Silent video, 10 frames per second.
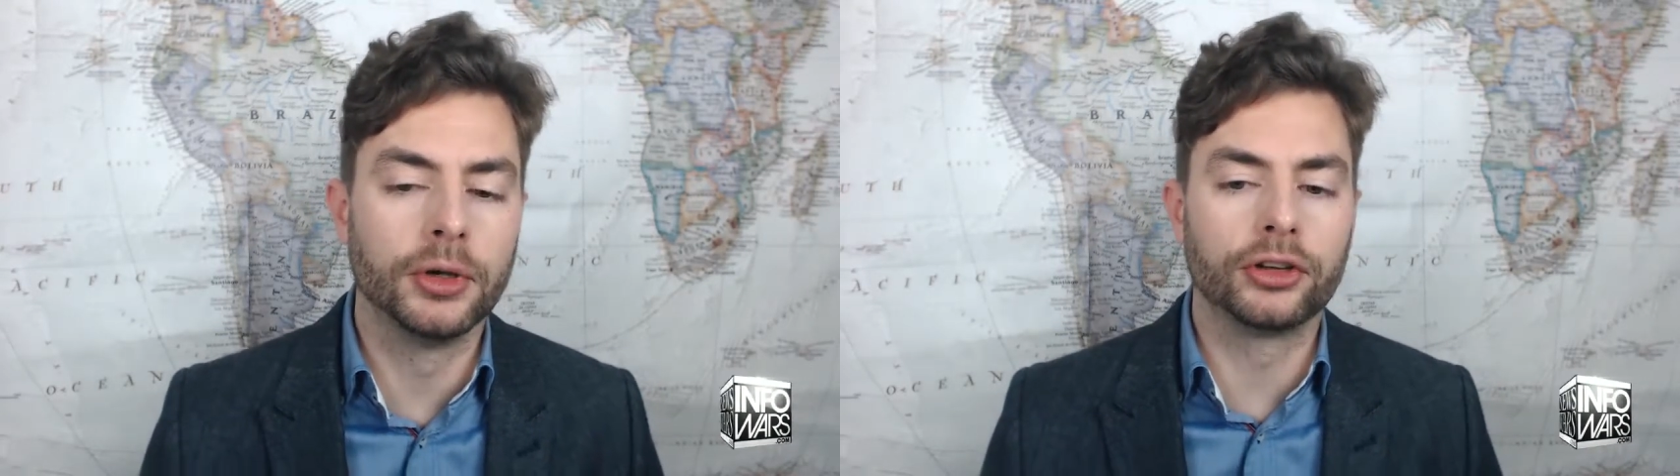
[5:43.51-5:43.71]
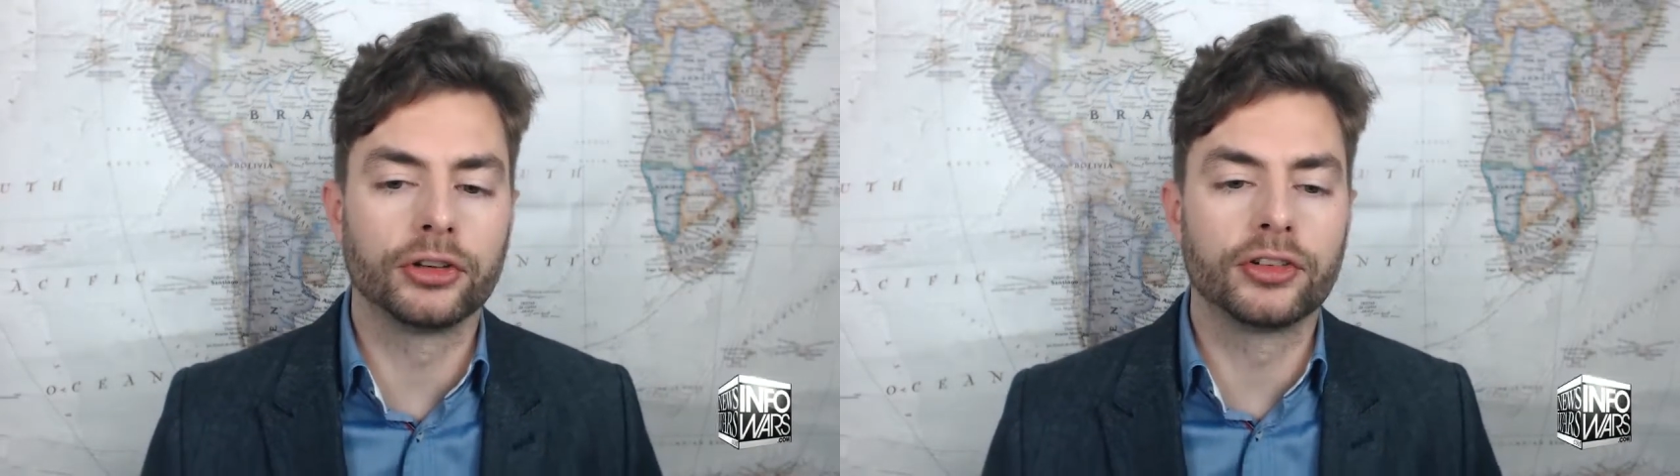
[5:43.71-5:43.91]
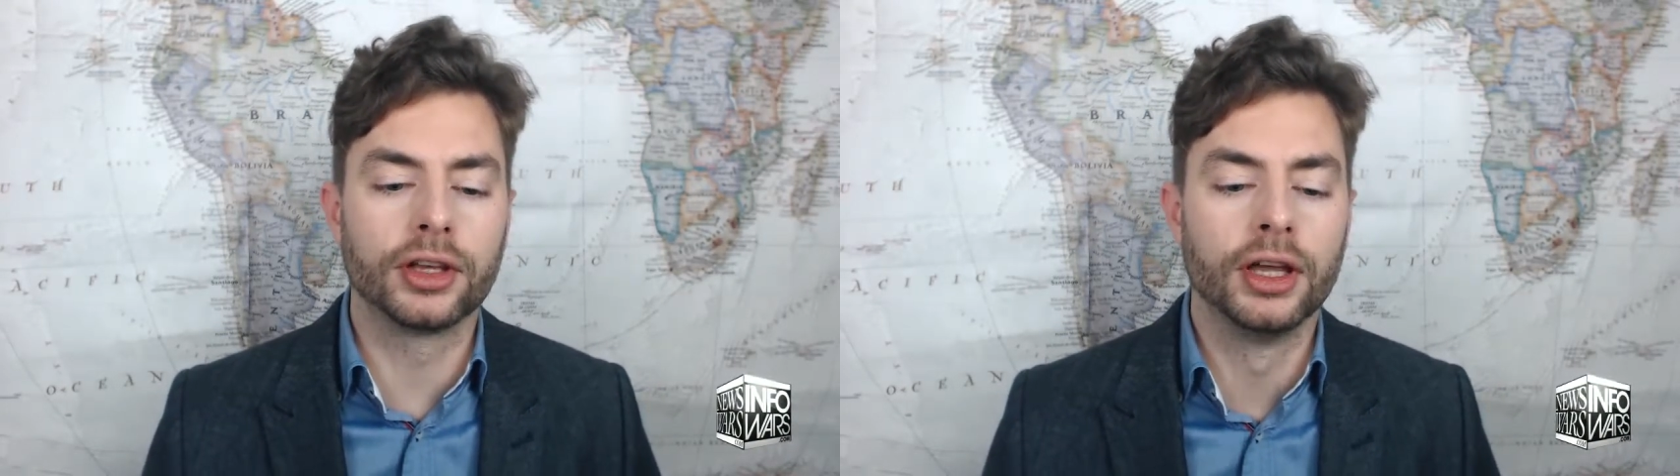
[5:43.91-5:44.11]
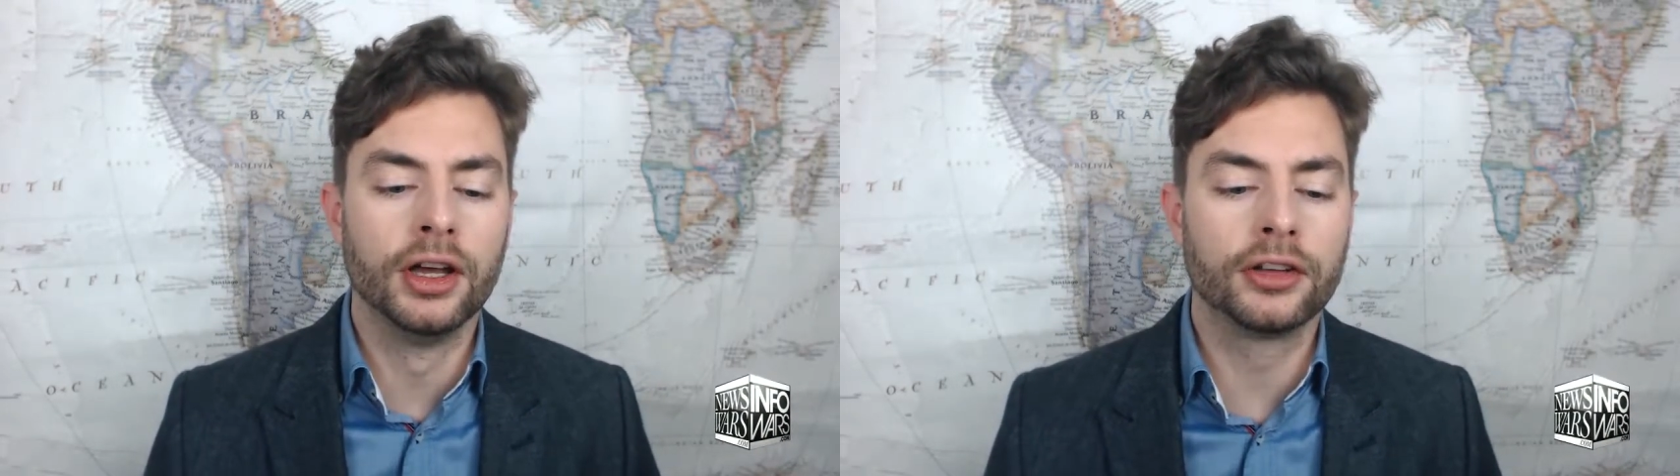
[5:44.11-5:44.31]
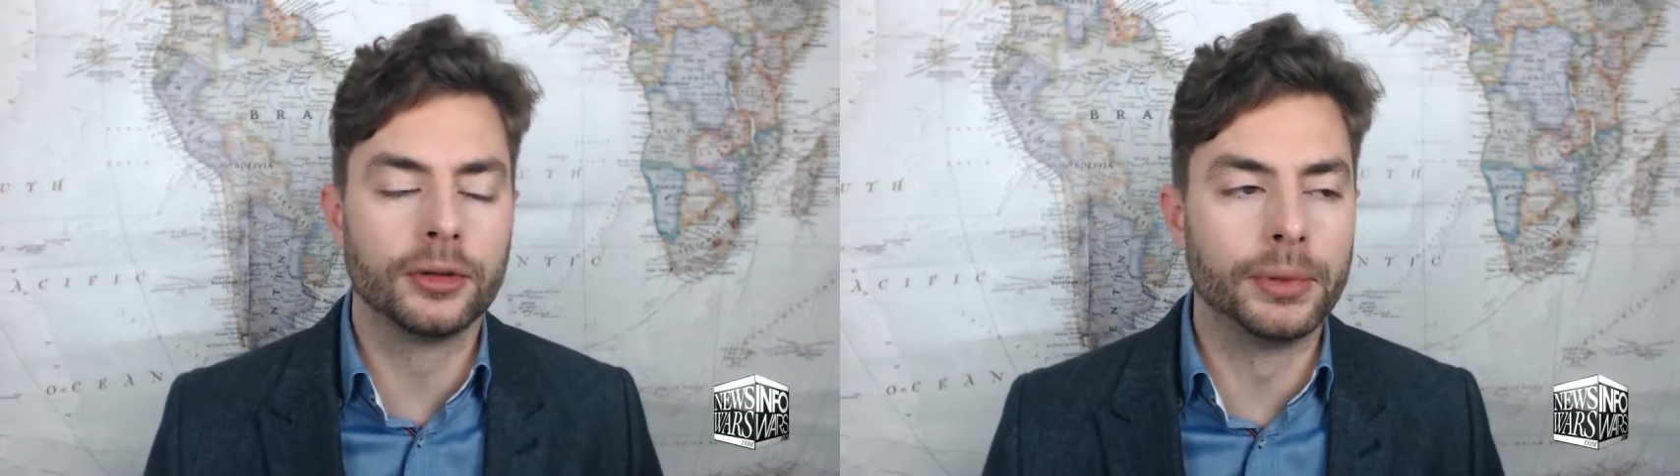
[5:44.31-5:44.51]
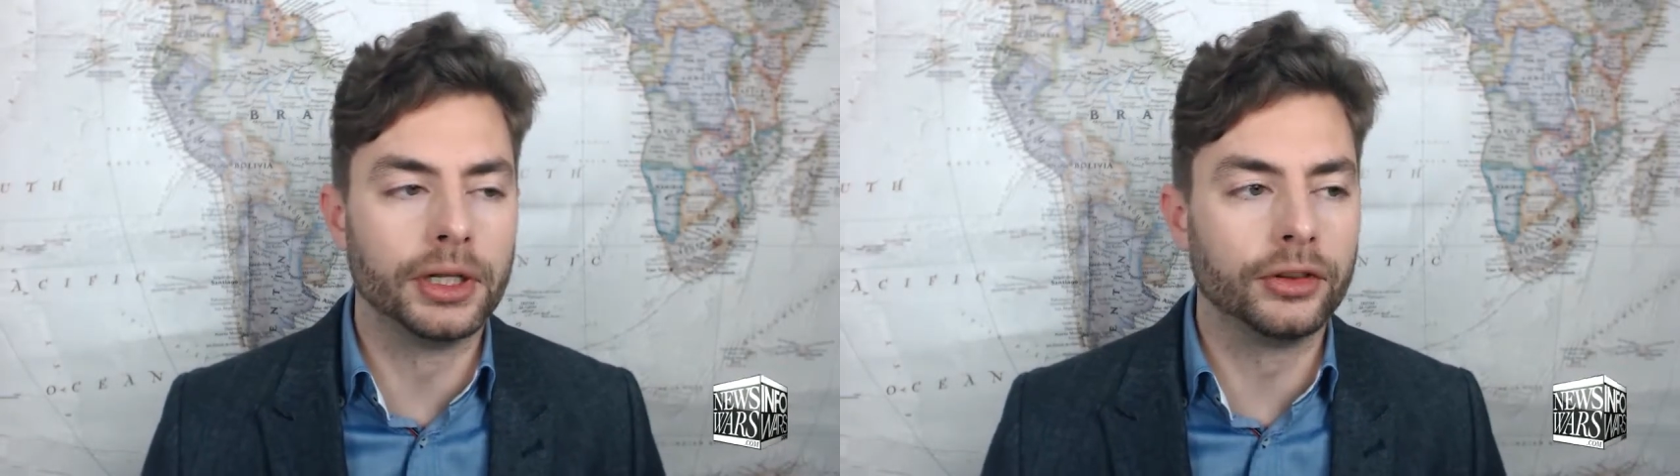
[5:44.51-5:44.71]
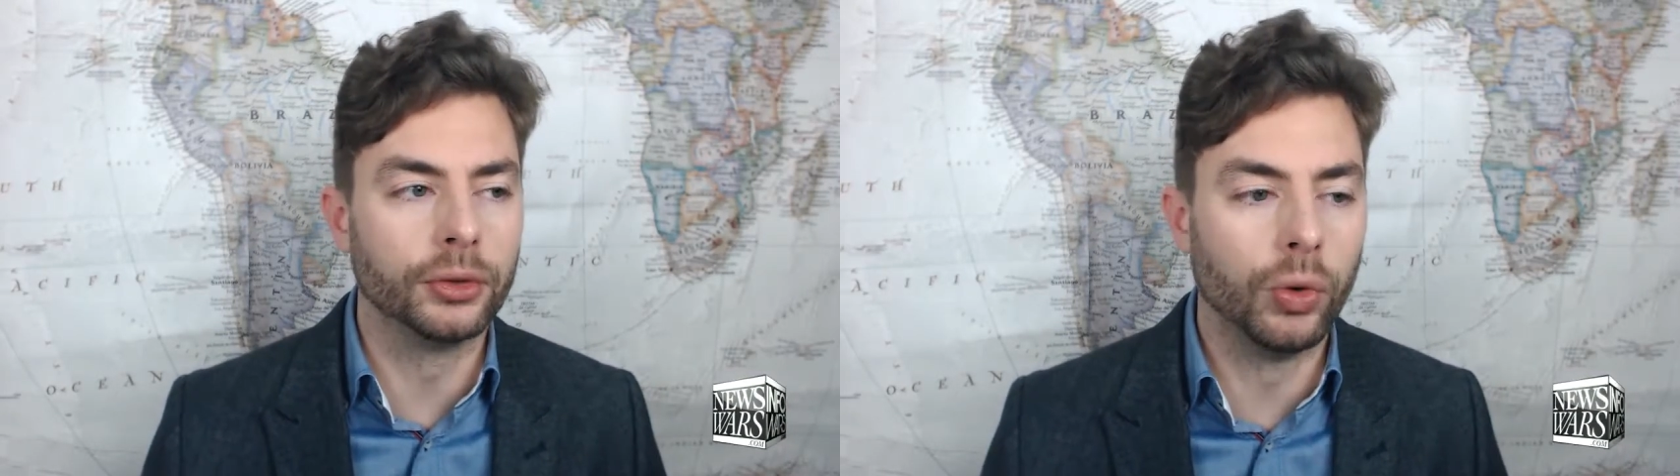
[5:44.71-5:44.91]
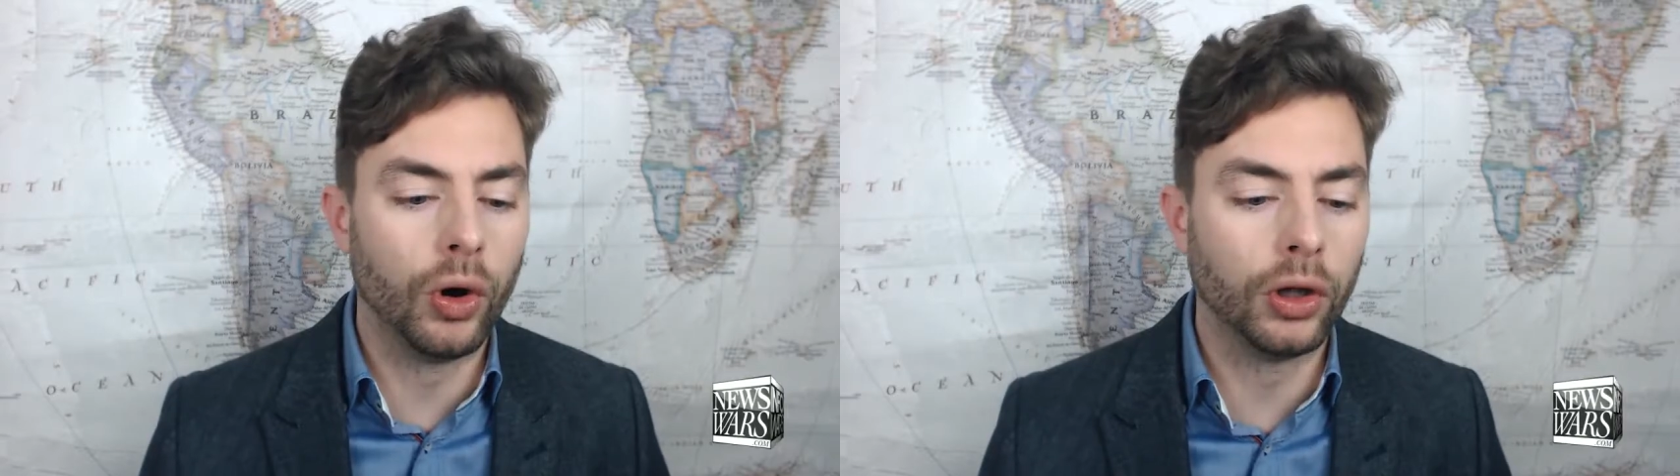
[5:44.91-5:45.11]
emergency to build
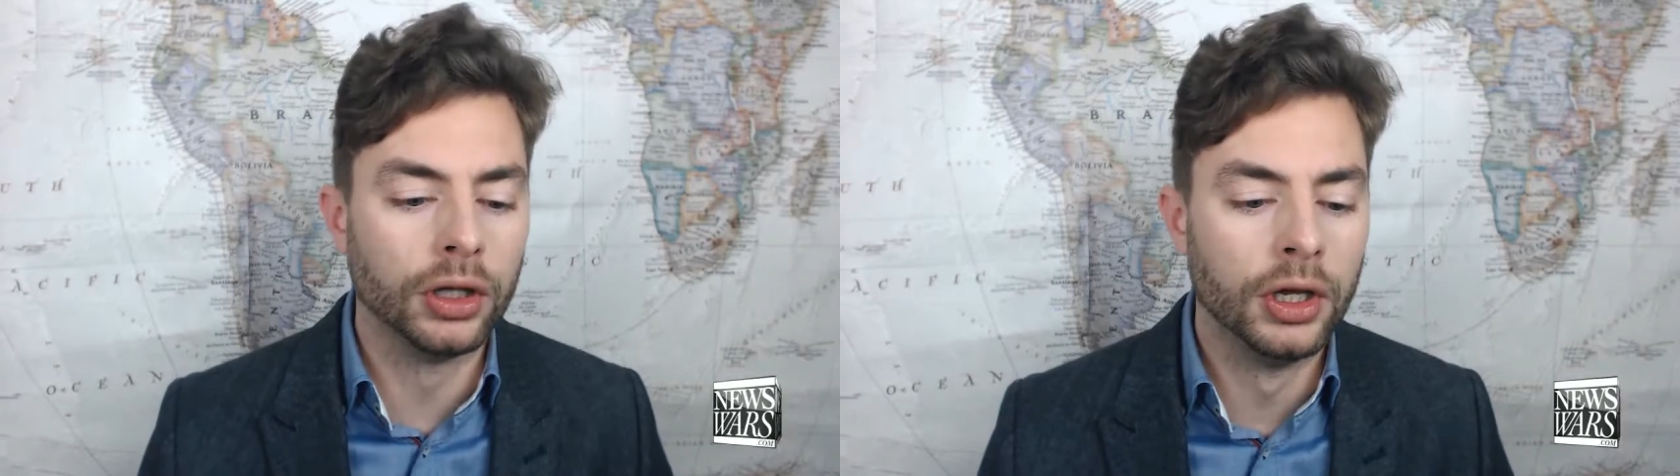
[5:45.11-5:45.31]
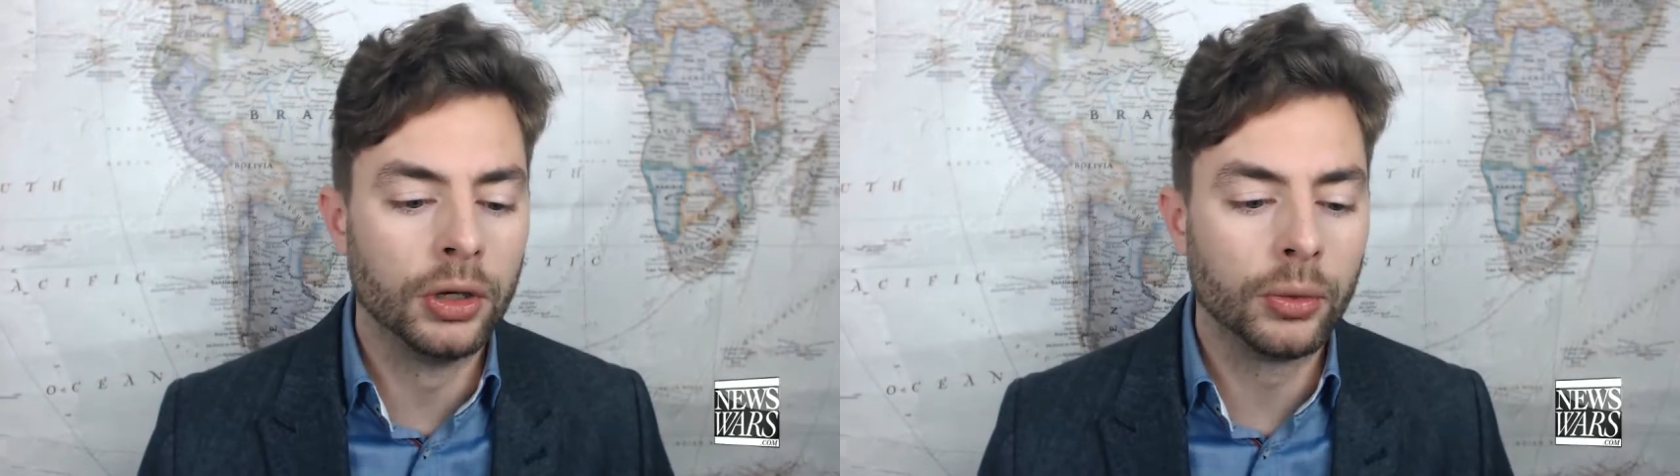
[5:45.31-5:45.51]
the wall.